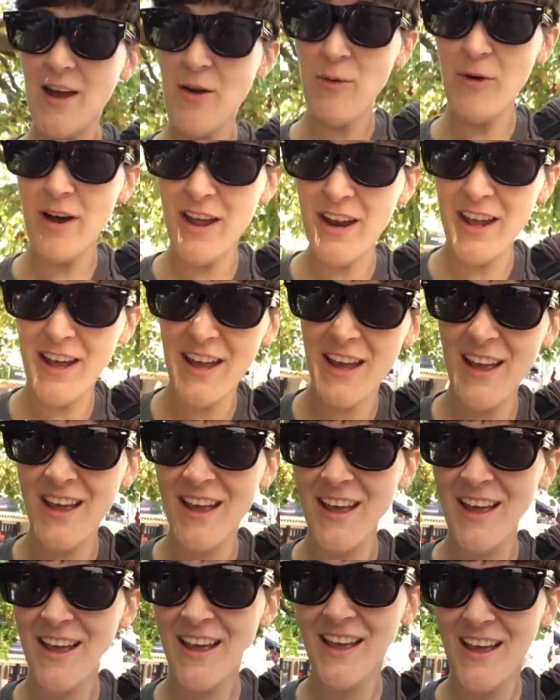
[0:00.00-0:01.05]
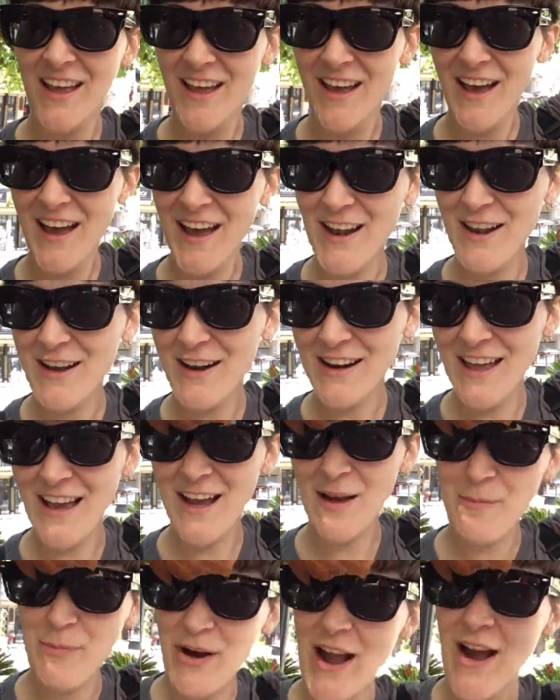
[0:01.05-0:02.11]
I wanna, I look like
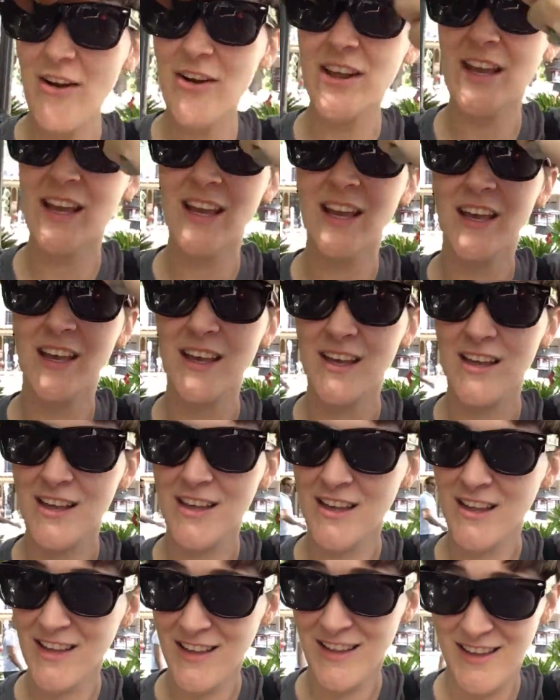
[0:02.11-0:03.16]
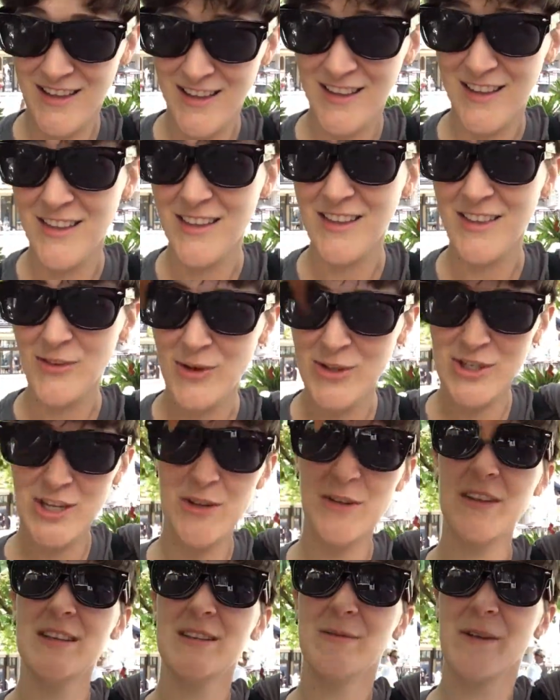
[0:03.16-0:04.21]
a brownie. What should I
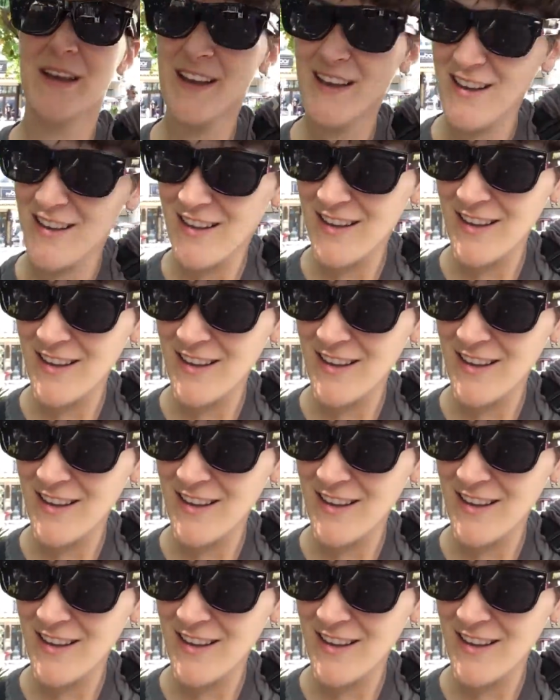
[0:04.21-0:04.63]
do this way?